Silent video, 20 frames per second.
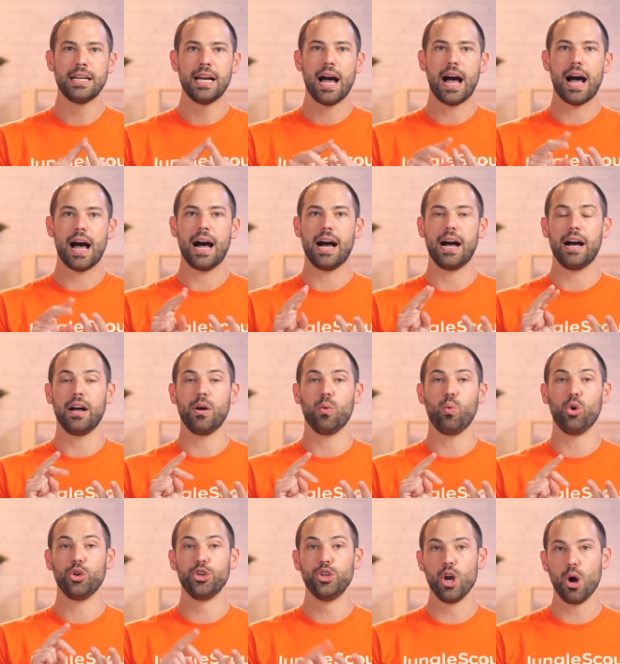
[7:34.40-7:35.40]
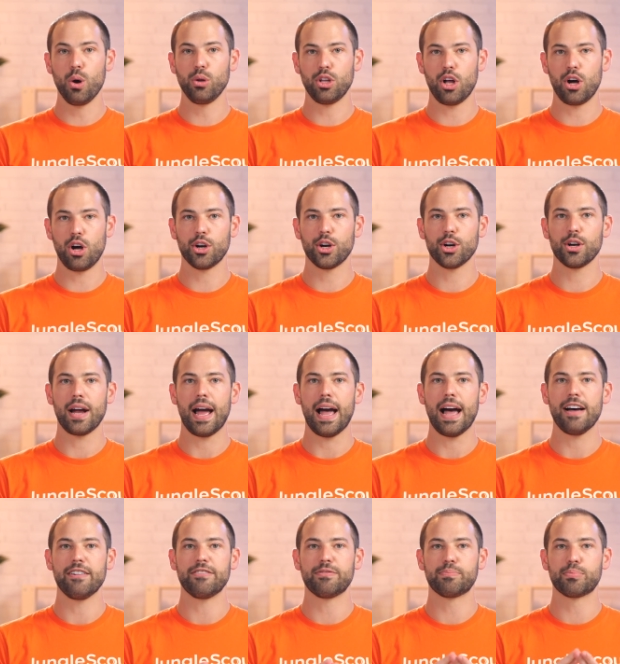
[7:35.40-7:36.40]
We'll no longer
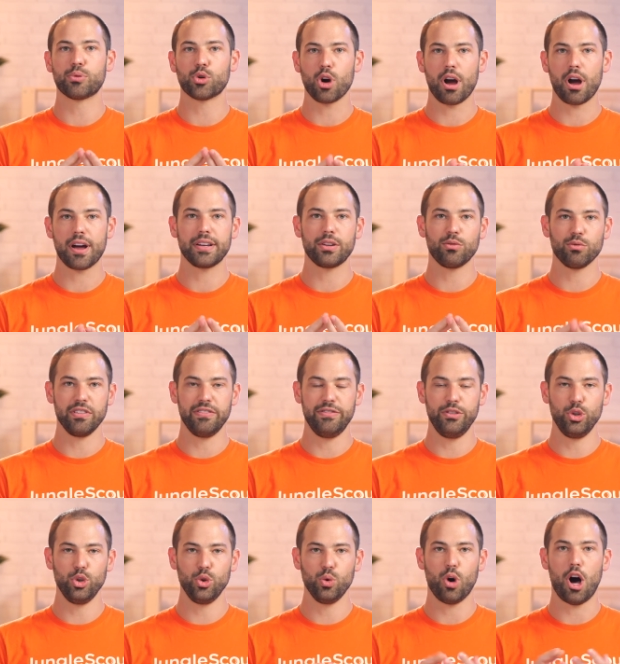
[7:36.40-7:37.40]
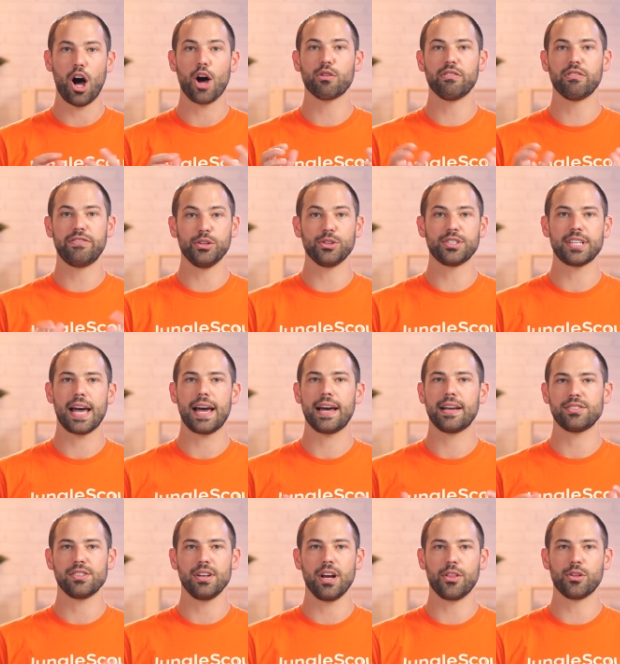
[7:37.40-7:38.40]
have product review autofill
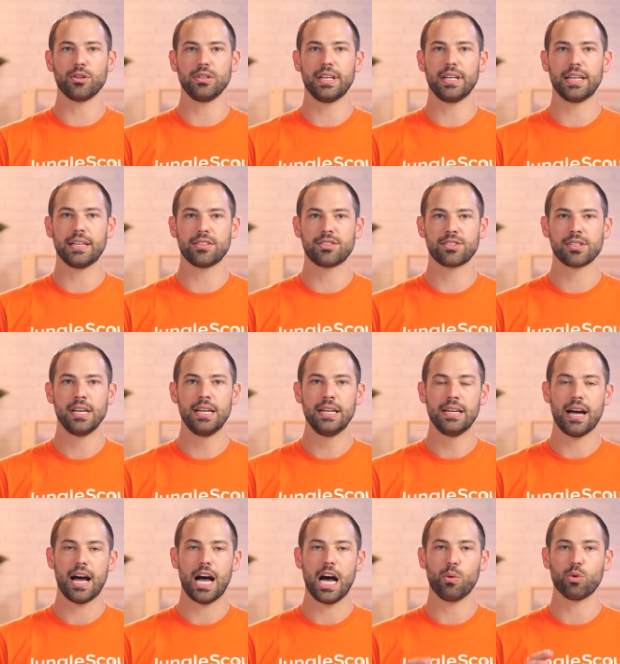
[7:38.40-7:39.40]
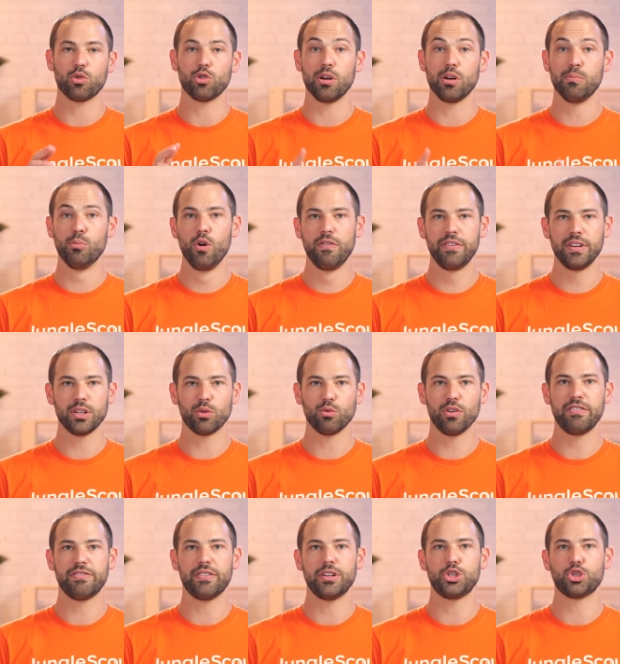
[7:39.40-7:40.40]
tags and other links. We're removing the
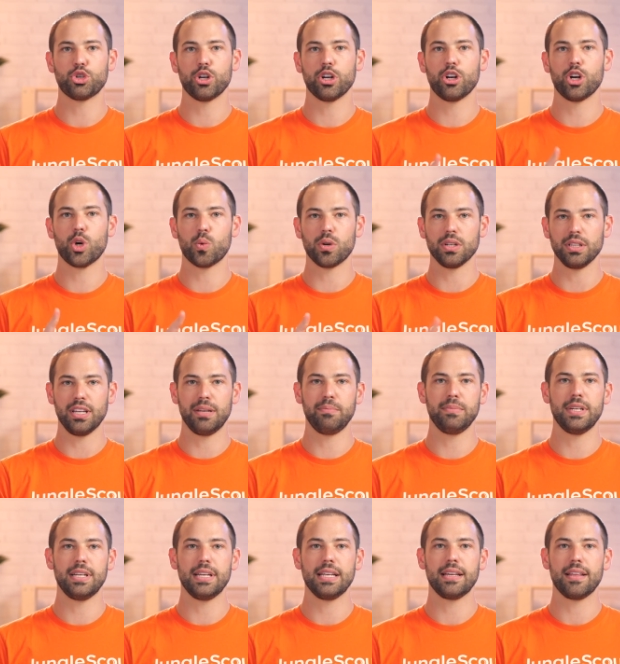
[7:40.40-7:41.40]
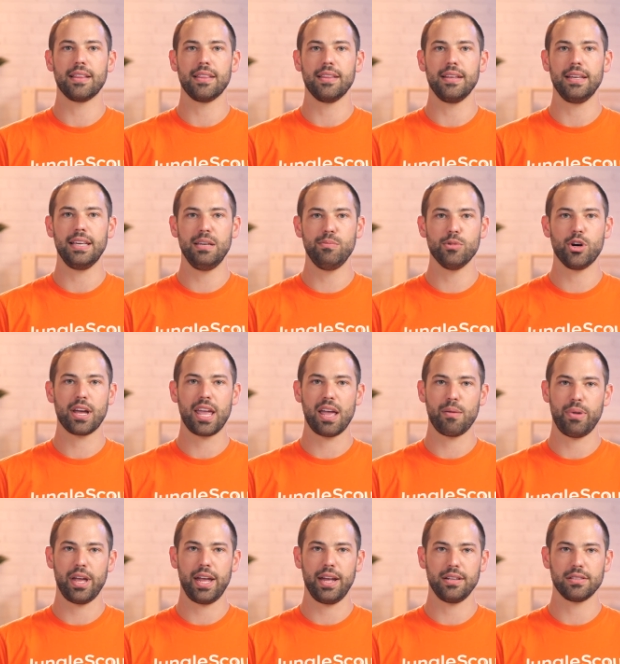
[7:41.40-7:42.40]
refund trigger and we're limiting the email
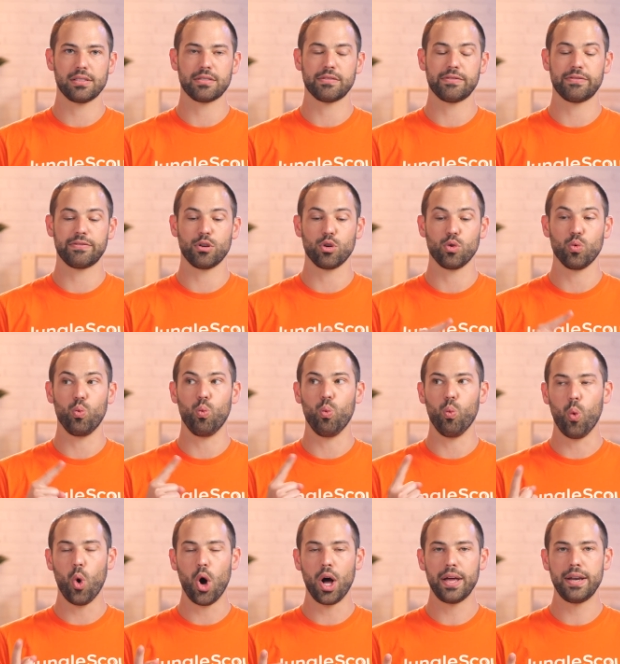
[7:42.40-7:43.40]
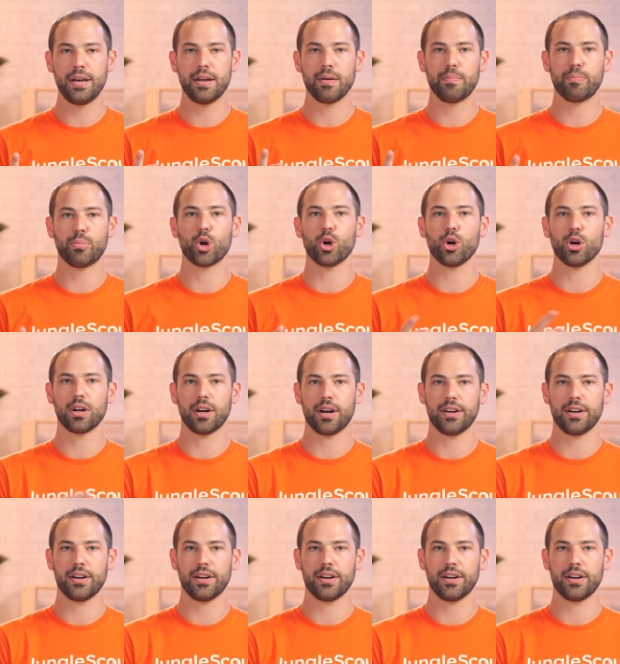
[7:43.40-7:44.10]
campaigns for one per